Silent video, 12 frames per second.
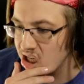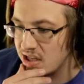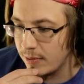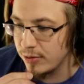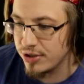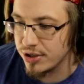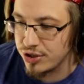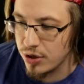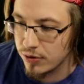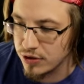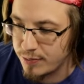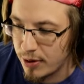doubles the
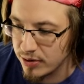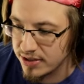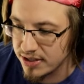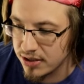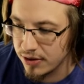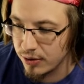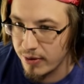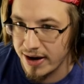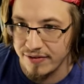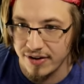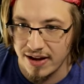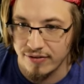Joker's bonus that's on the right of
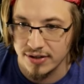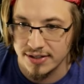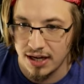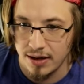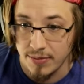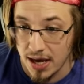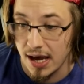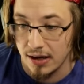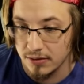it every time? Yeah.